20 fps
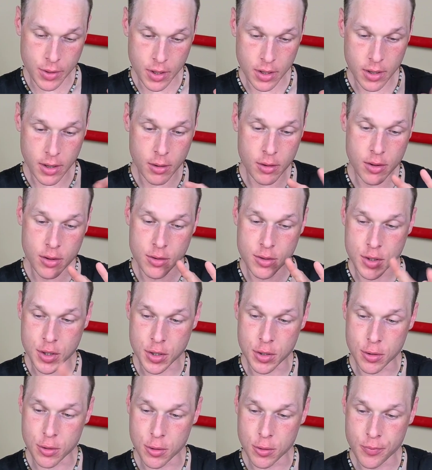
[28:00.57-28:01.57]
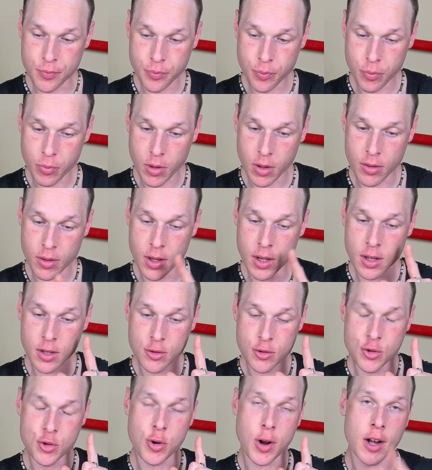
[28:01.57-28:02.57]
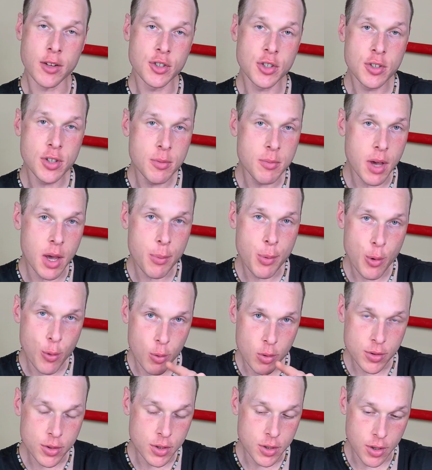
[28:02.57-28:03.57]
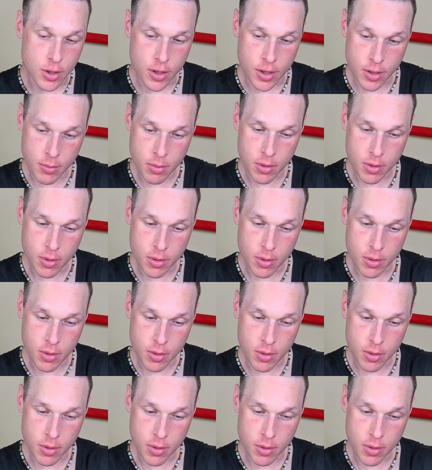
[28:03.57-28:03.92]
think out of the two, the Tragically Maple was good,